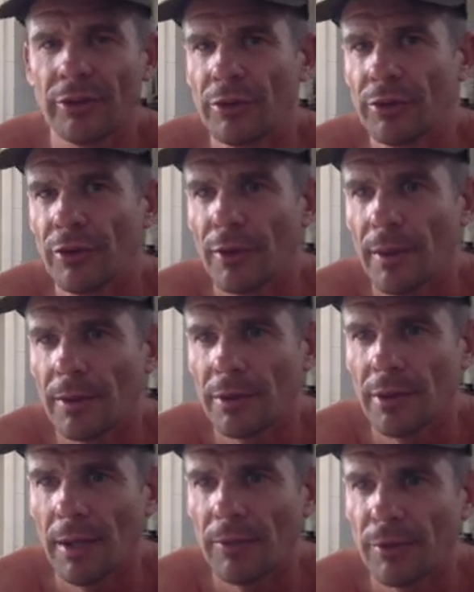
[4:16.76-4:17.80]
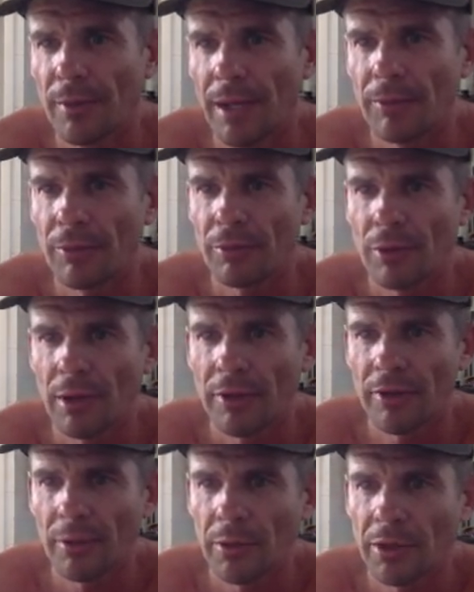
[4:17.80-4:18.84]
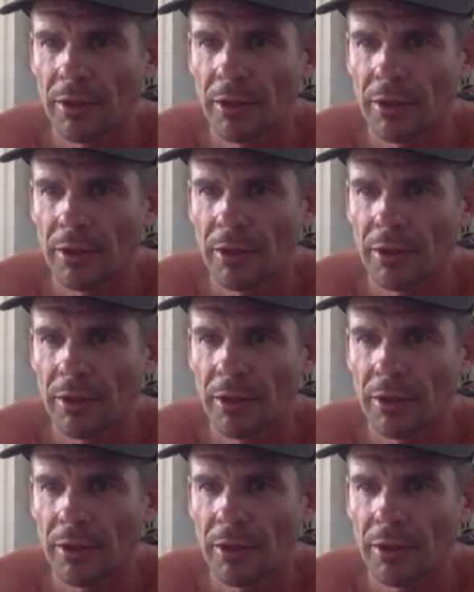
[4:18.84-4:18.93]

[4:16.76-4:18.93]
just know some names of riders. I think we